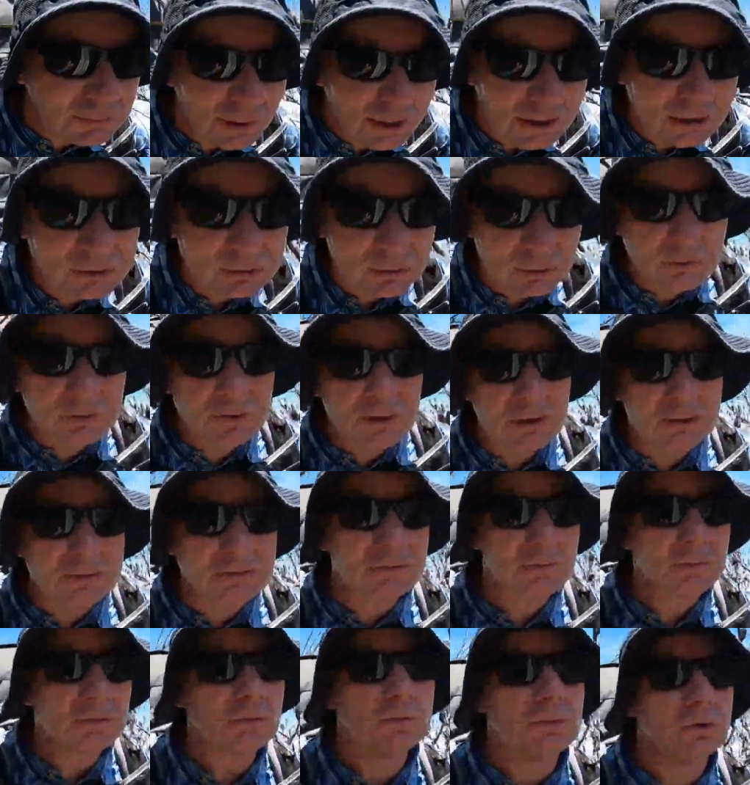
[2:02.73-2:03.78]
to make sure that
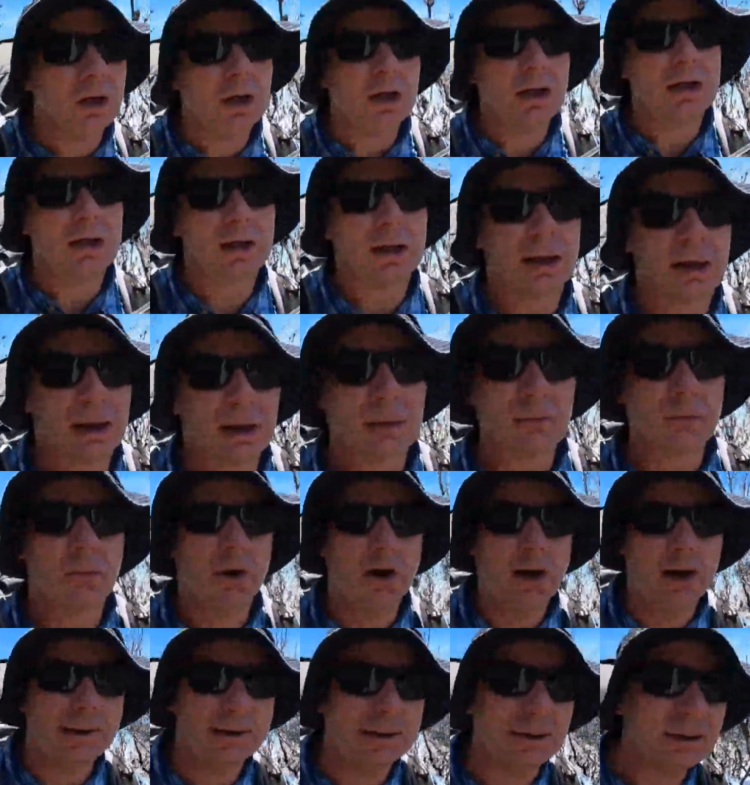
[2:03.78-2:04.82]
it's all
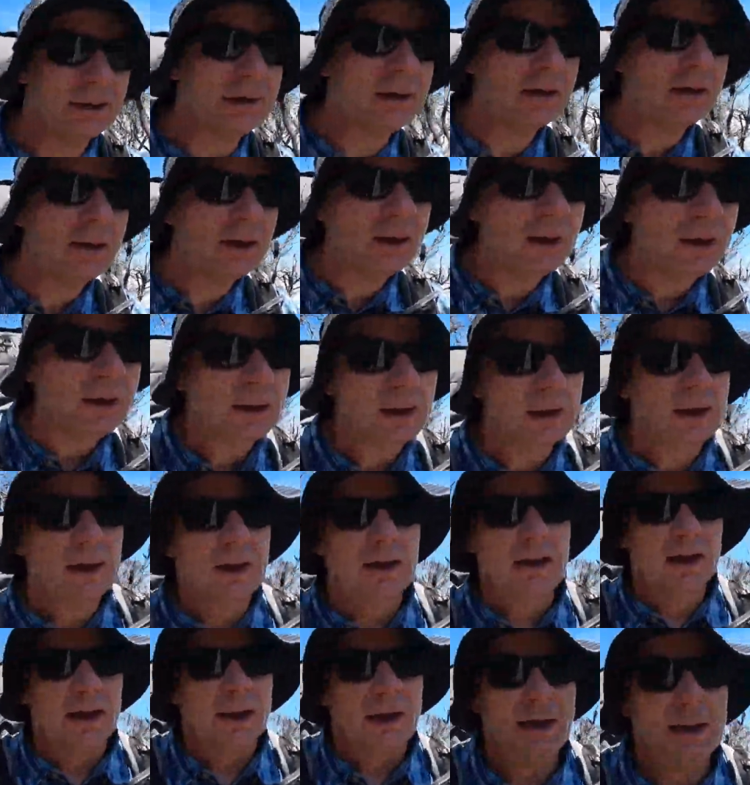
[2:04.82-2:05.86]
right.
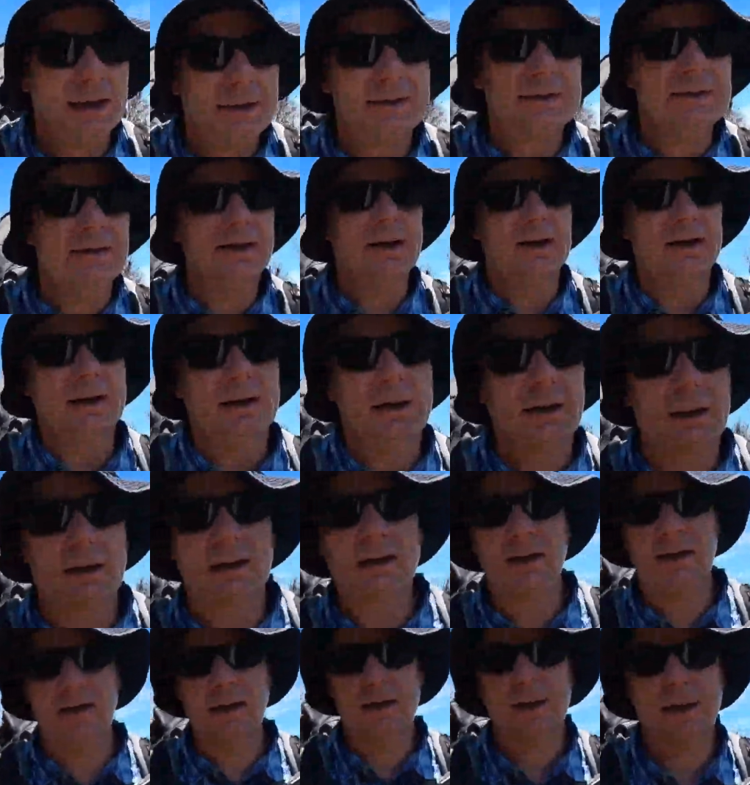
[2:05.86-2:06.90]
And
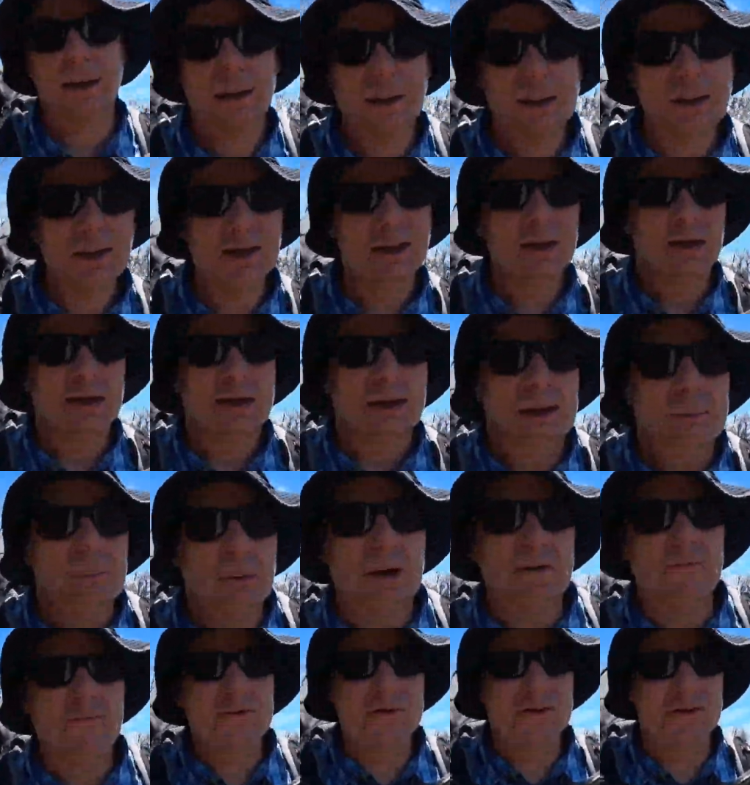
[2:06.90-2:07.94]
in
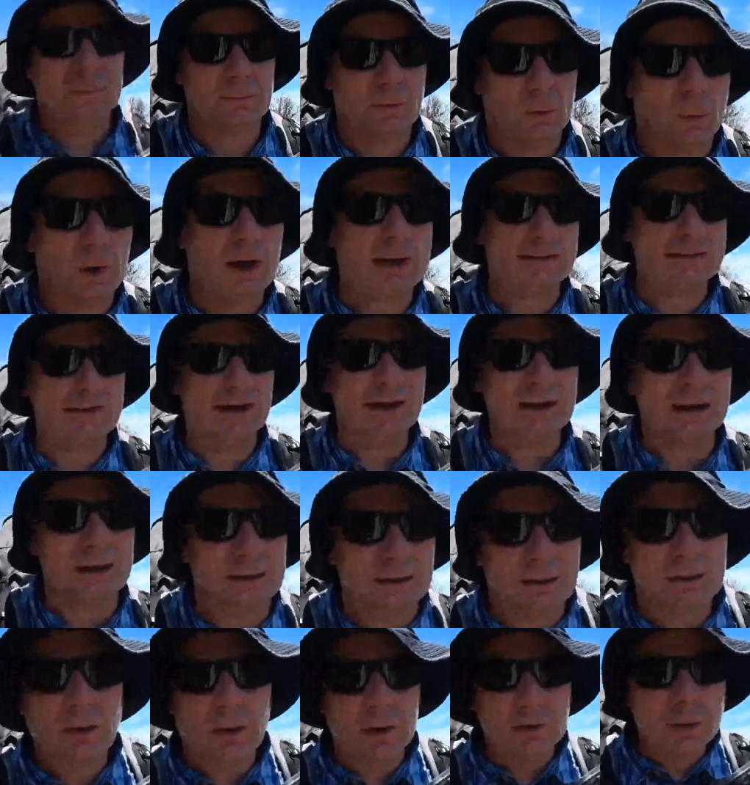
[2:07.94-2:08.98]
my effort to get my weight
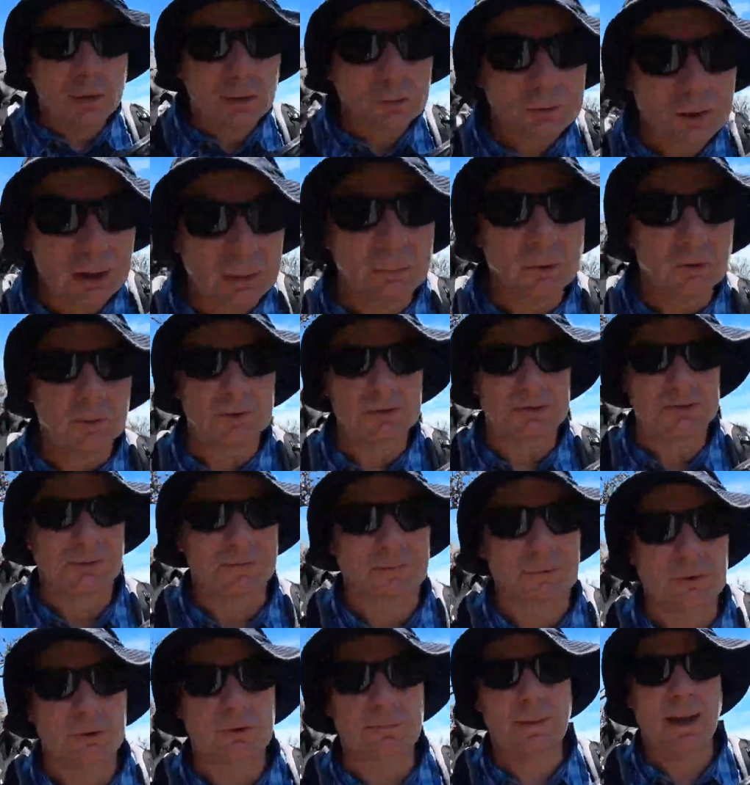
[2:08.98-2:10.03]
down, I'd also bought
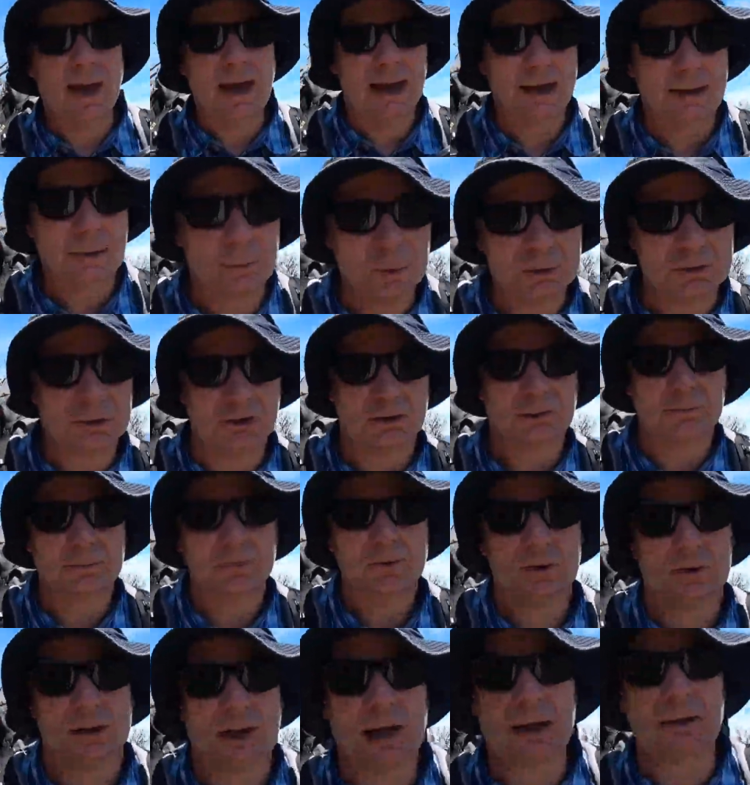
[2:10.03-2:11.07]
myself a new pack, which I'm
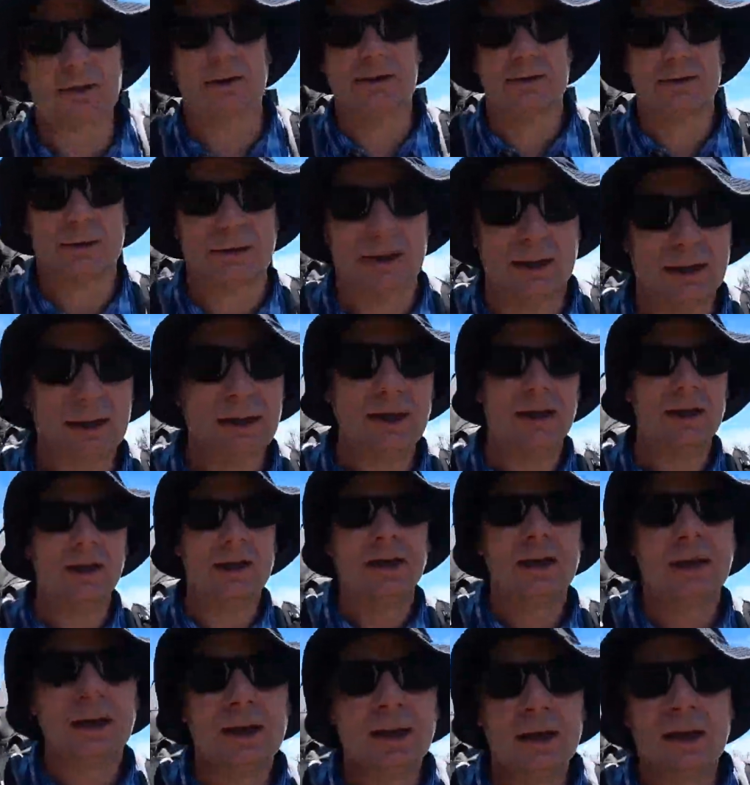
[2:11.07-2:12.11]
not carrying today.
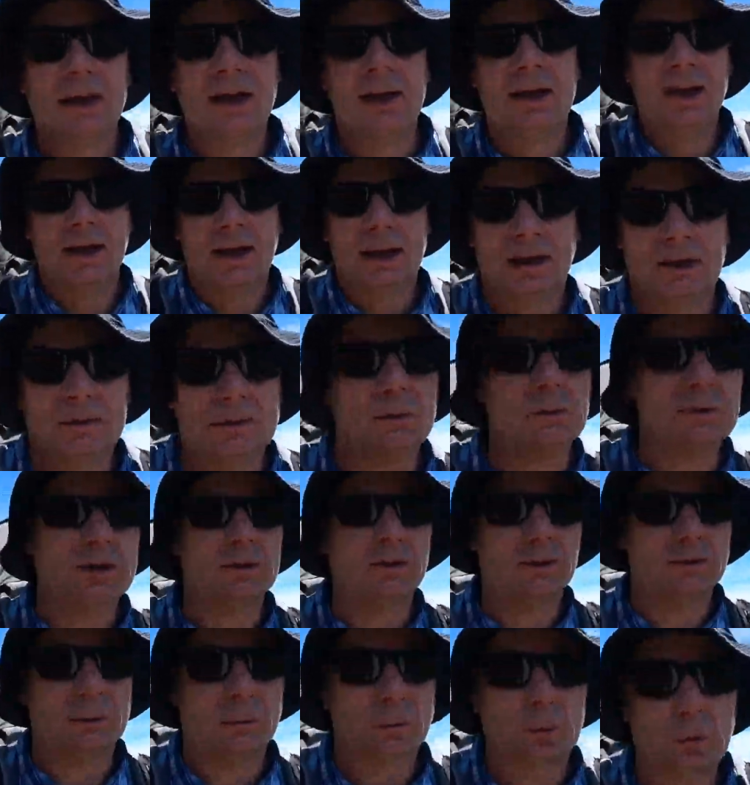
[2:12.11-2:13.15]
I took it
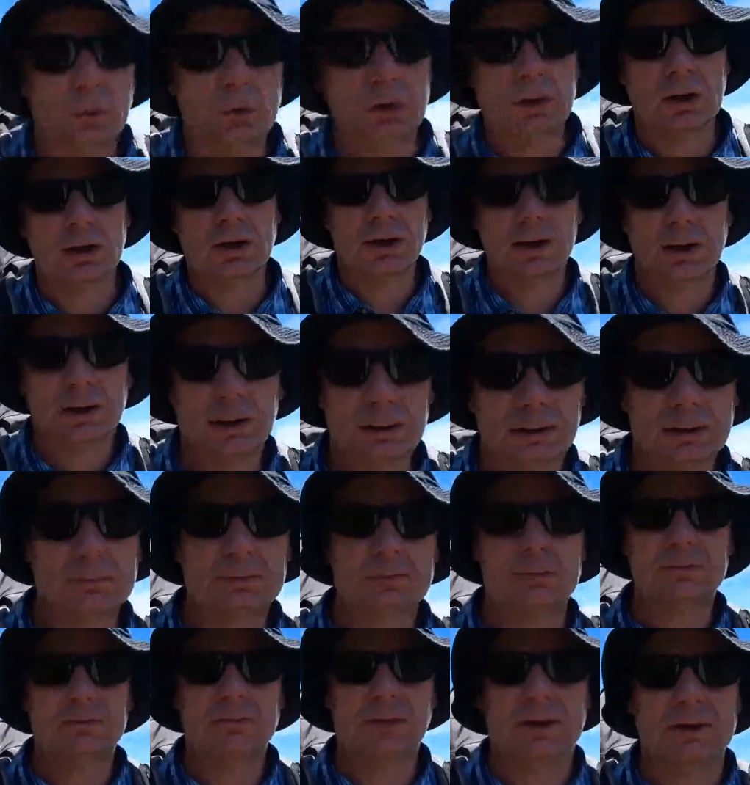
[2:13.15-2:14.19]
on a walk
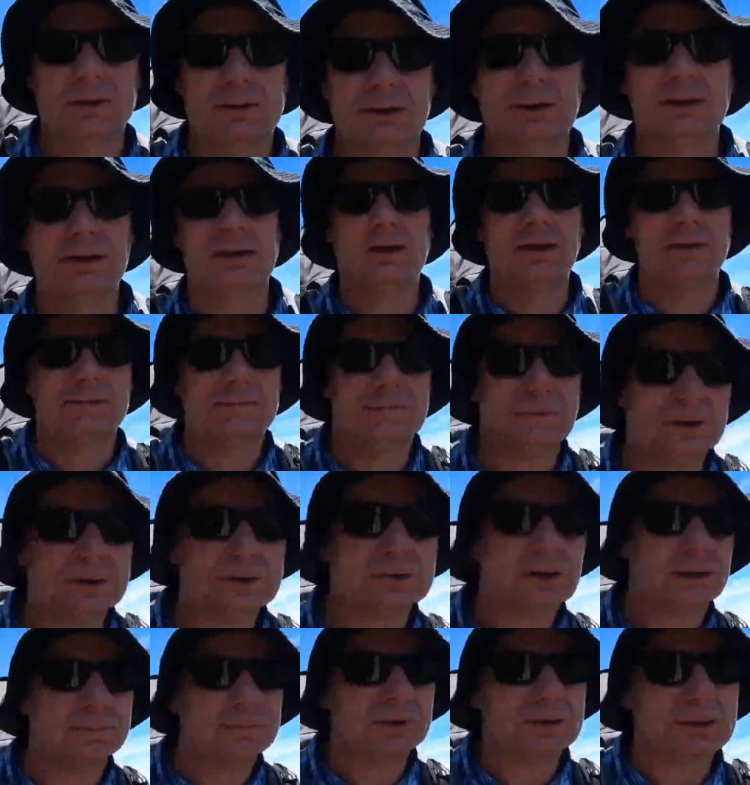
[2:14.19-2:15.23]
around the
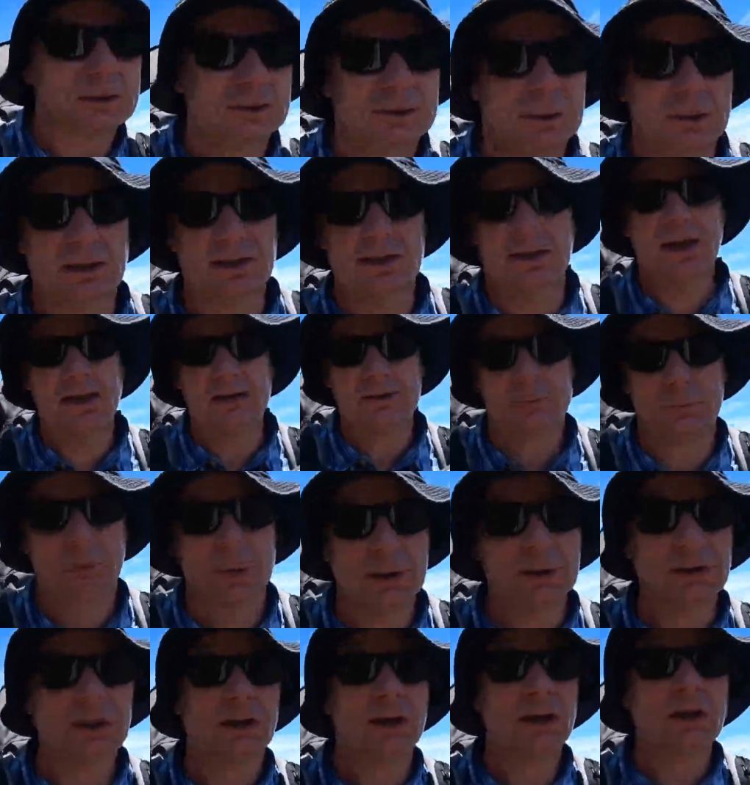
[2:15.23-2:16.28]
Freixenet Peninsula last
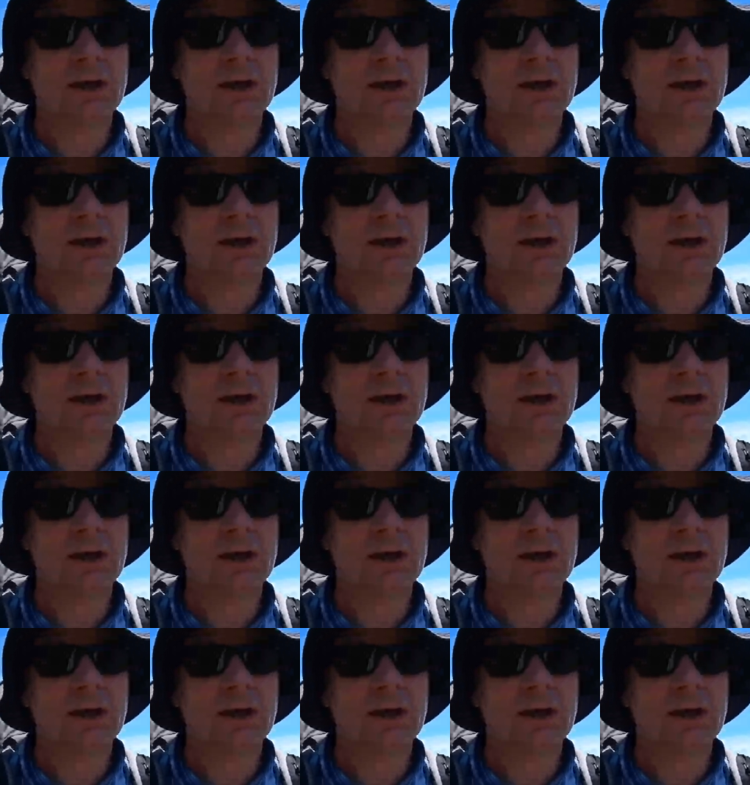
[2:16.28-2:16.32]
week,